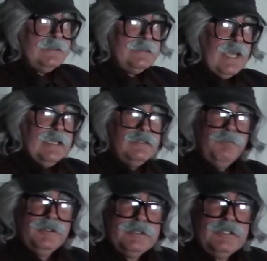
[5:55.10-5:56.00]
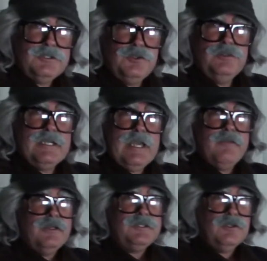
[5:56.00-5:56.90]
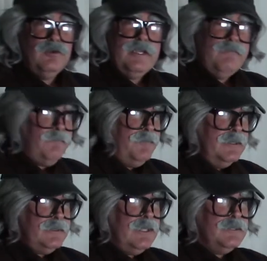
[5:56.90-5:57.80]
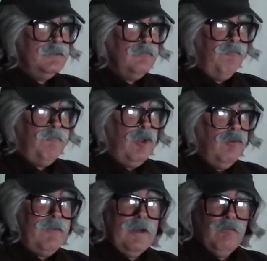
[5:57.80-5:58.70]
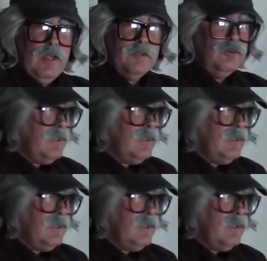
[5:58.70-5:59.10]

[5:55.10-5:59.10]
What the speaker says: decided to put these two together, so if this doesn't flow very well, you